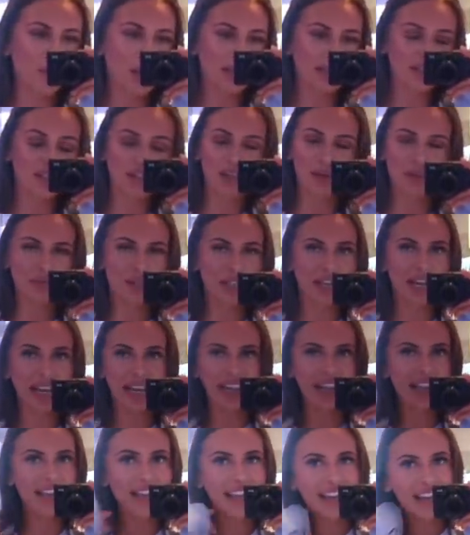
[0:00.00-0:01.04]
wear this home
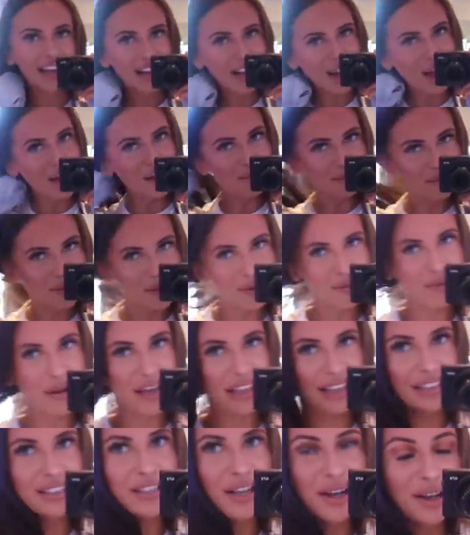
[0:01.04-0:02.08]
today. Like, I'm going to
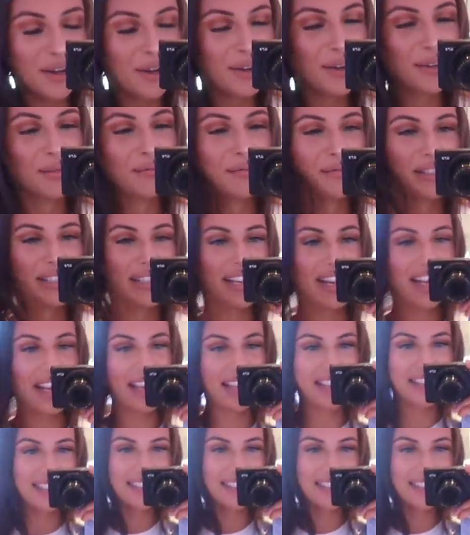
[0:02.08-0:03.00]
wear this home today.